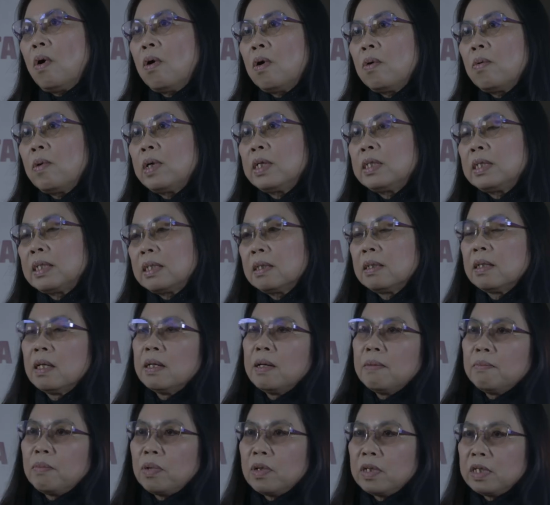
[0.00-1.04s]
always
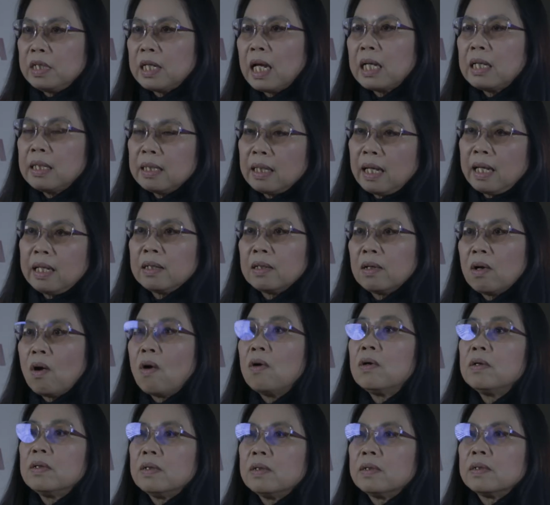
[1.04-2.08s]
project and
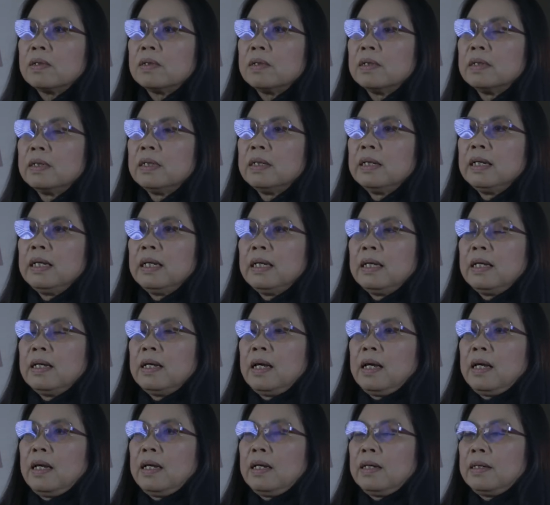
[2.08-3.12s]
conquer.
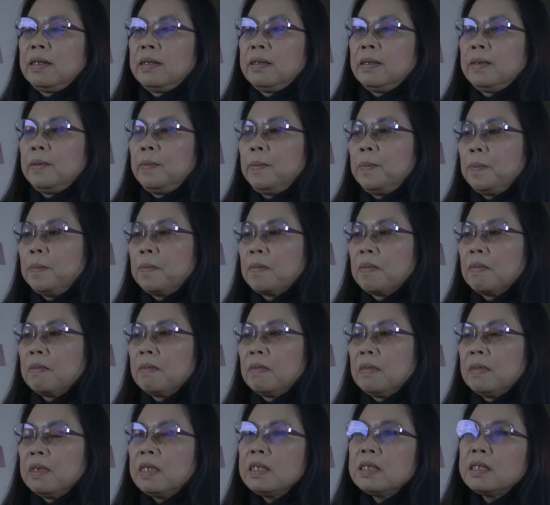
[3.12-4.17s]
Um,
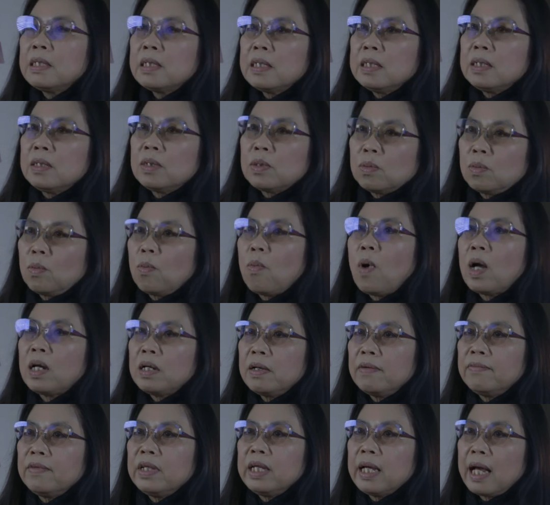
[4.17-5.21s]
this is one
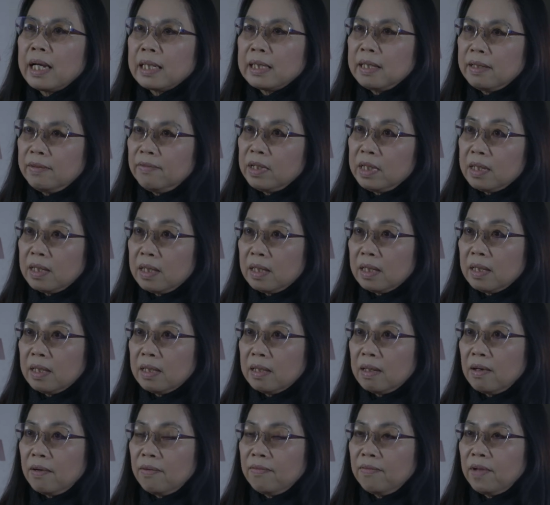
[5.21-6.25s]
of the activity
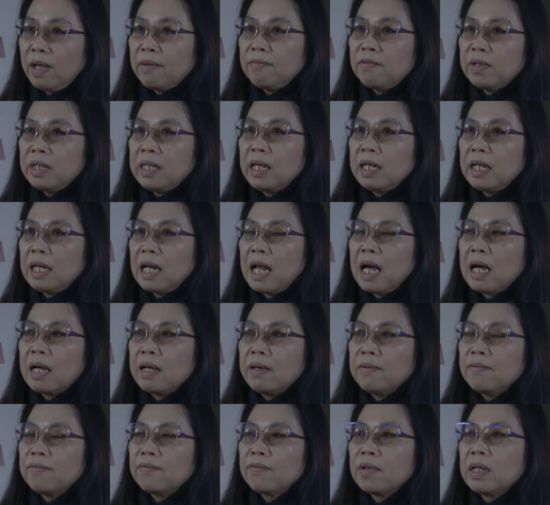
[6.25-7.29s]
of everyday
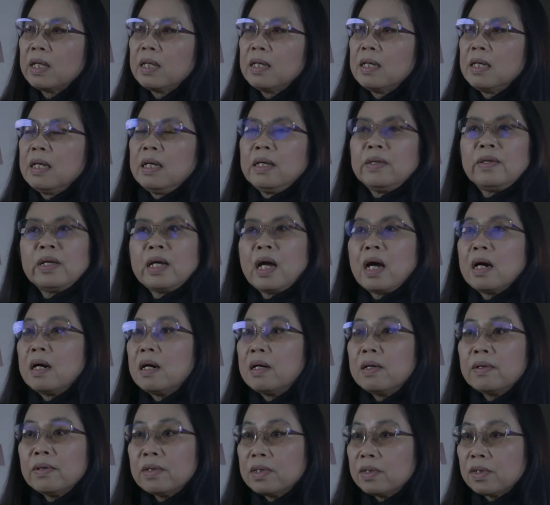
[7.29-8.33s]
life. There are
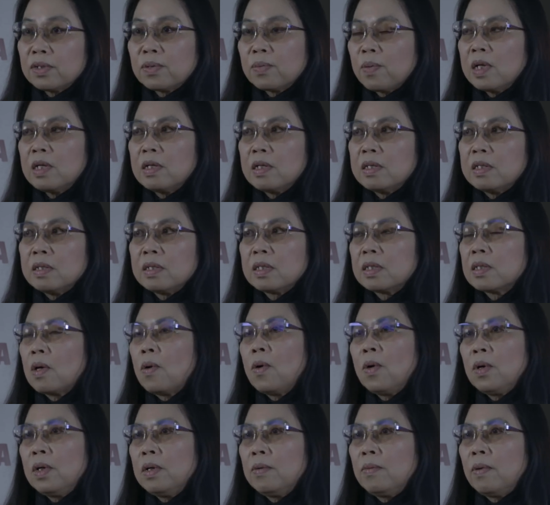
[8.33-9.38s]
other struggles
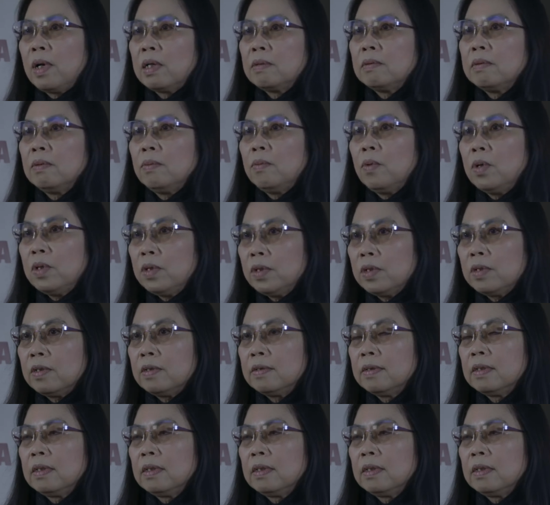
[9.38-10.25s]
all around the world